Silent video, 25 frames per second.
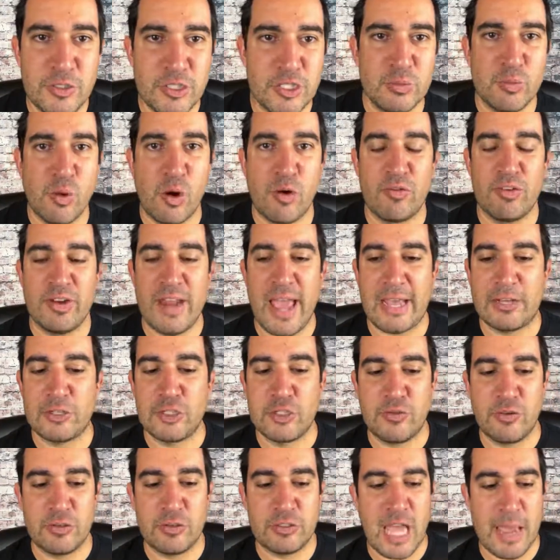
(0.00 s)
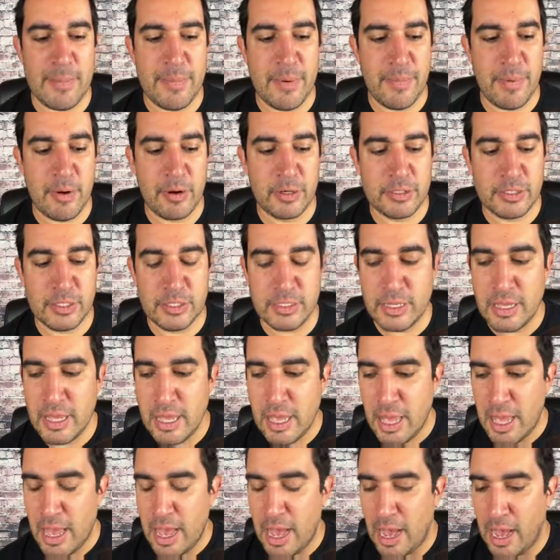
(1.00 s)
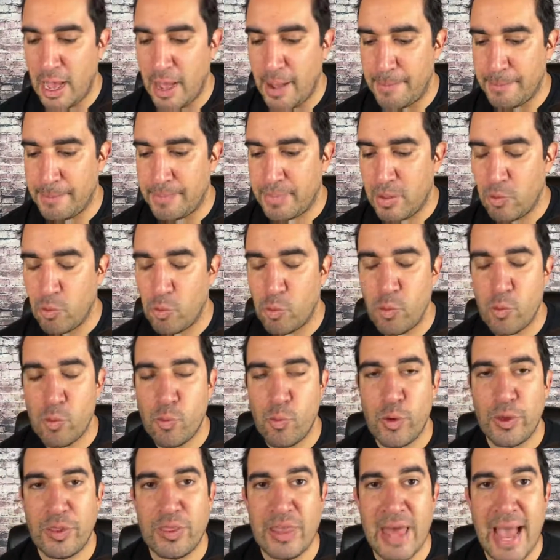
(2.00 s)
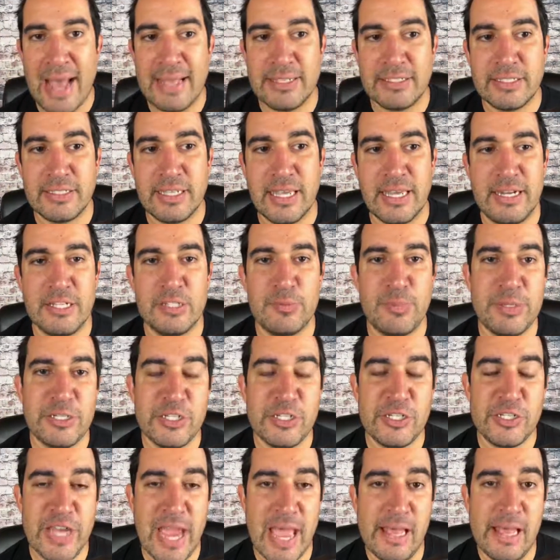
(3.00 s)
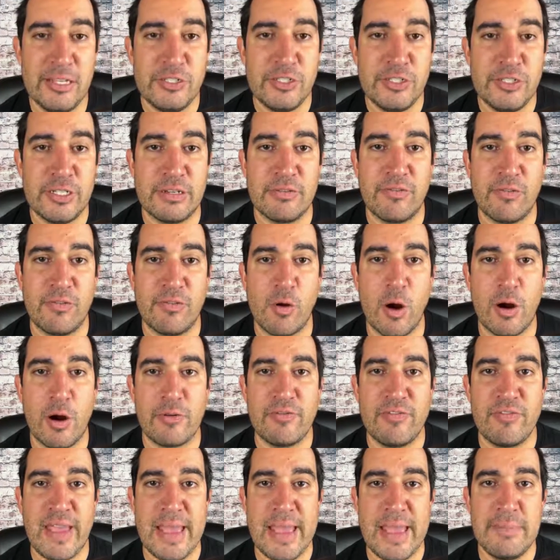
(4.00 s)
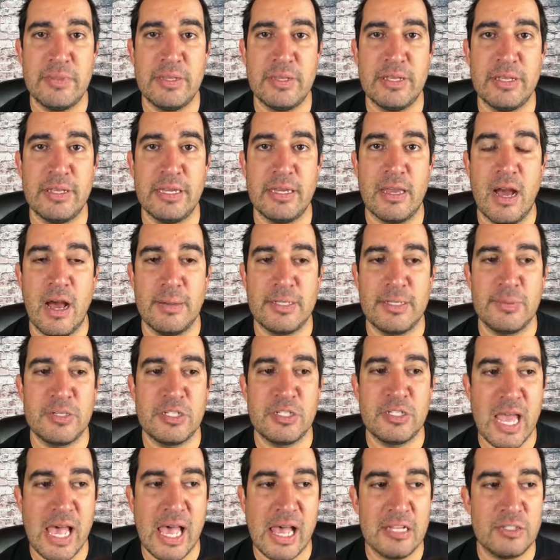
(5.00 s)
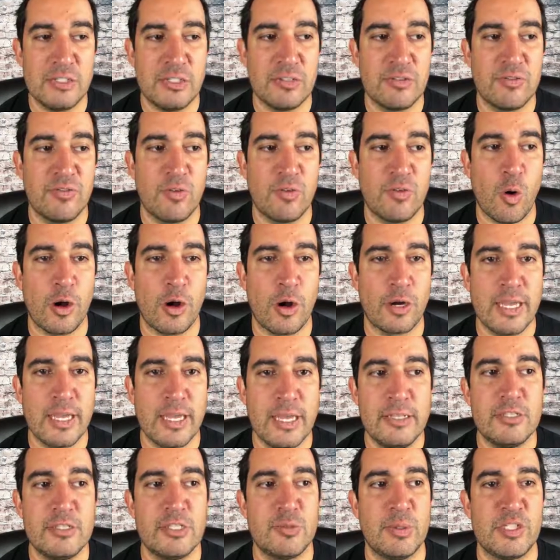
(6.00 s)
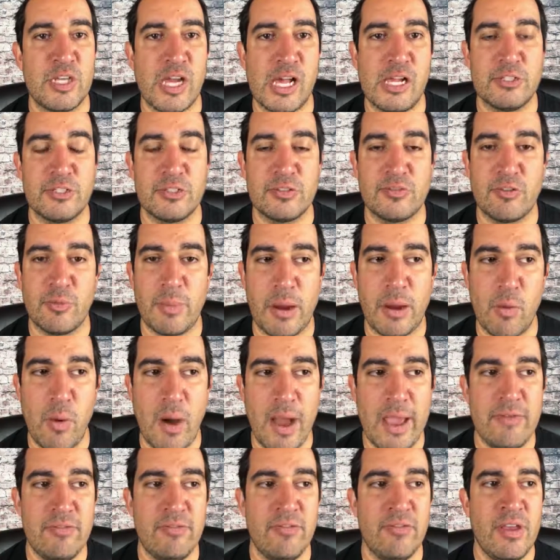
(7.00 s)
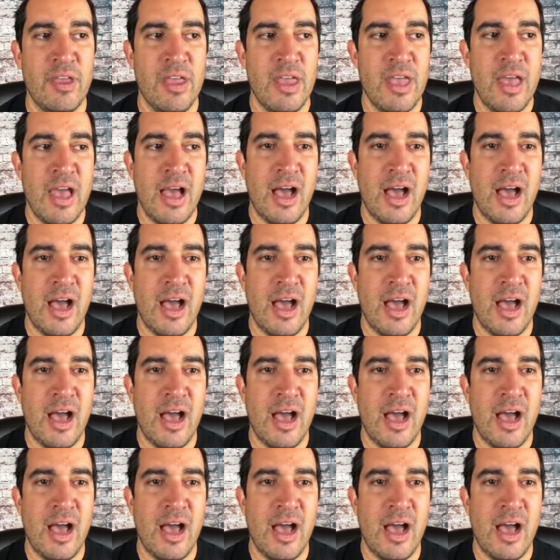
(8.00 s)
She's more of an extrovert type of person. With that said, it's been challenging for our family. It's been challenging for our kids. It's been challenging for my wife.